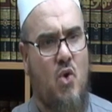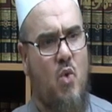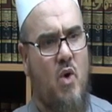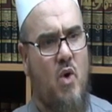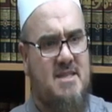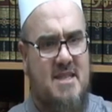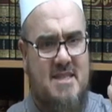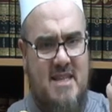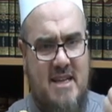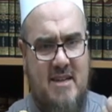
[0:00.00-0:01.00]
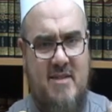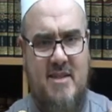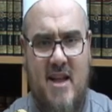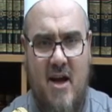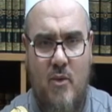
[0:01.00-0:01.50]
What is the
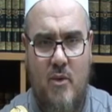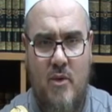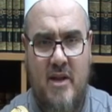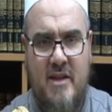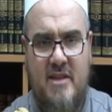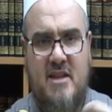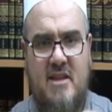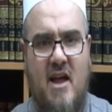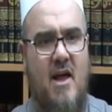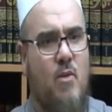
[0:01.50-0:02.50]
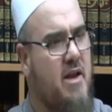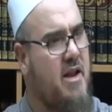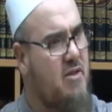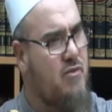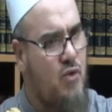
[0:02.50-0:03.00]
secret now that Allah will
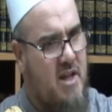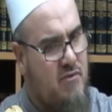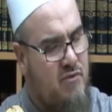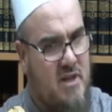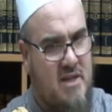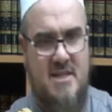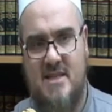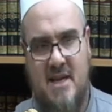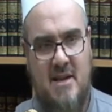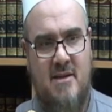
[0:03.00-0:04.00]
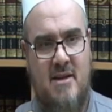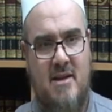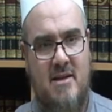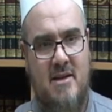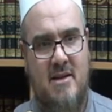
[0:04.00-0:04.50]
not forgive this sin
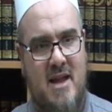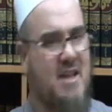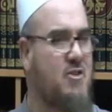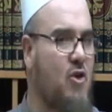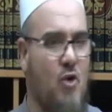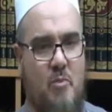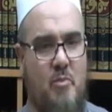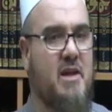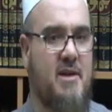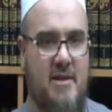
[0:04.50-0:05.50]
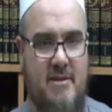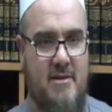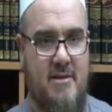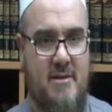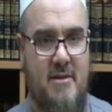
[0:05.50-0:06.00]
at all, period,
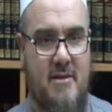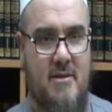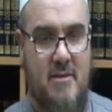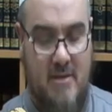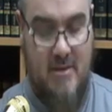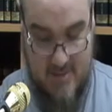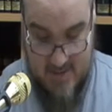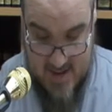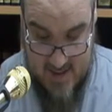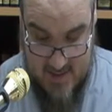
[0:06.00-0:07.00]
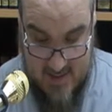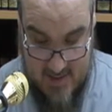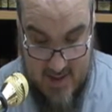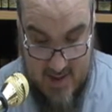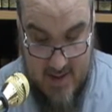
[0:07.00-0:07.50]
right?
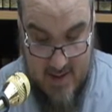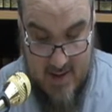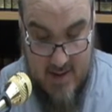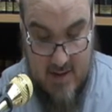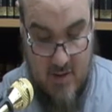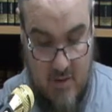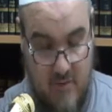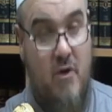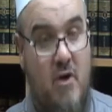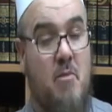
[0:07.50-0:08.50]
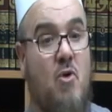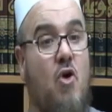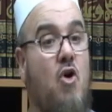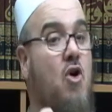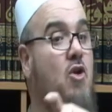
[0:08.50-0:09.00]
From
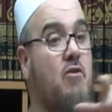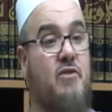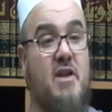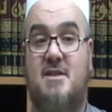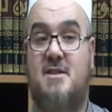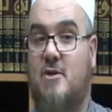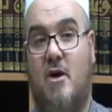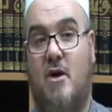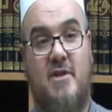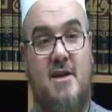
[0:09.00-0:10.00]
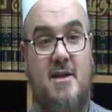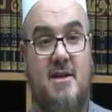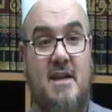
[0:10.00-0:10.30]
all of the rest of the